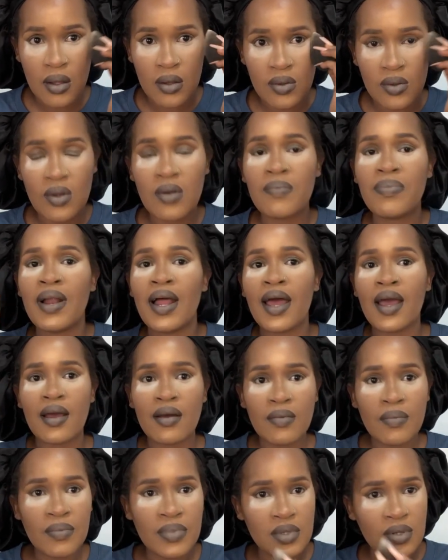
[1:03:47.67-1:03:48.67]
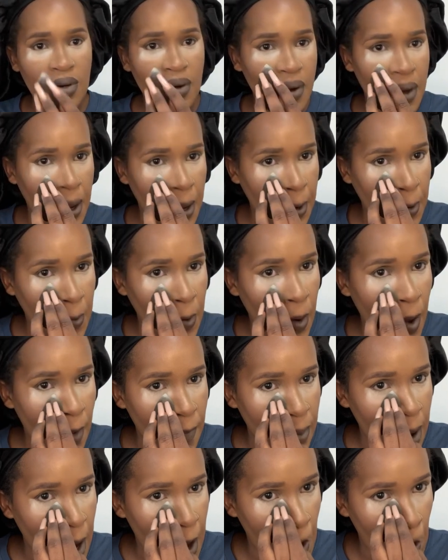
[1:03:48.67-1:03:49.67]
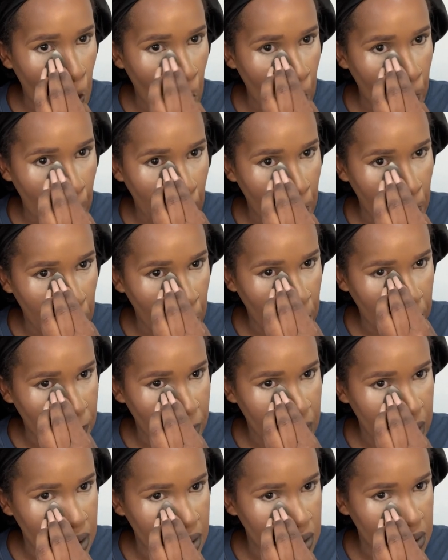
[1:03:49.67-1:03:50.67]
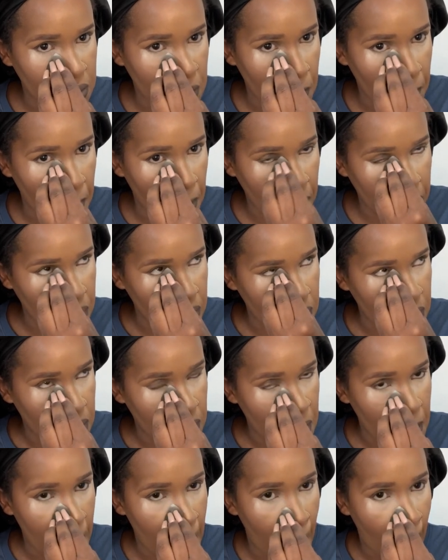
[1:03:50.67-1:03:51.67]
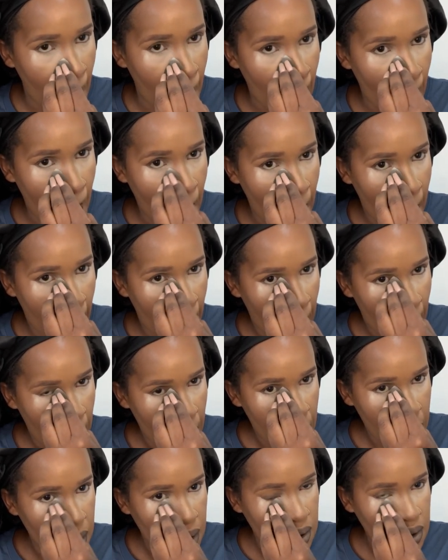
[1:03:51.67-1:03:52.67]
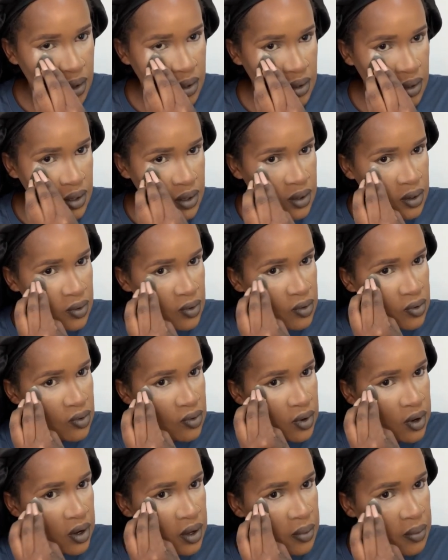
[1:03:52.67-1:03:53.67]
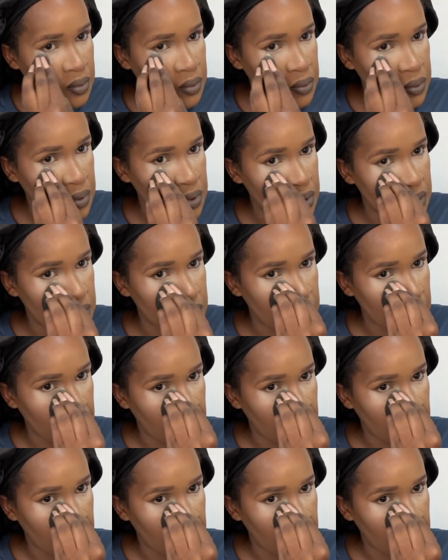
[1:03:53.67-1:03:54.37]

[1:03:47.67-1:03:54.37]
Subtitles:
Don't apply it all and don't blend it too much, yeah? I'm not going to go for this.